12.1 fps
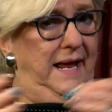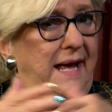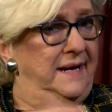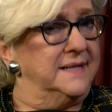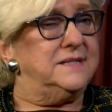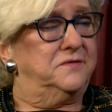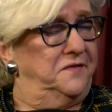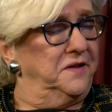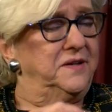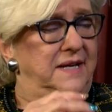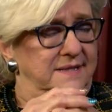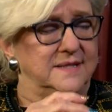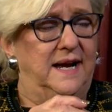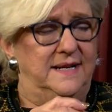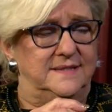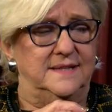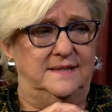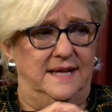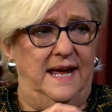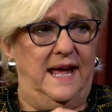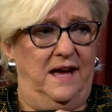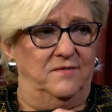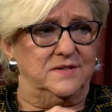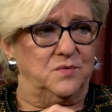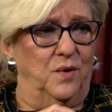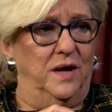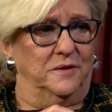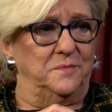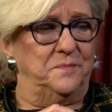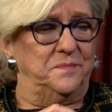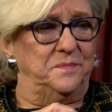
and its affiliate sites that they have as well.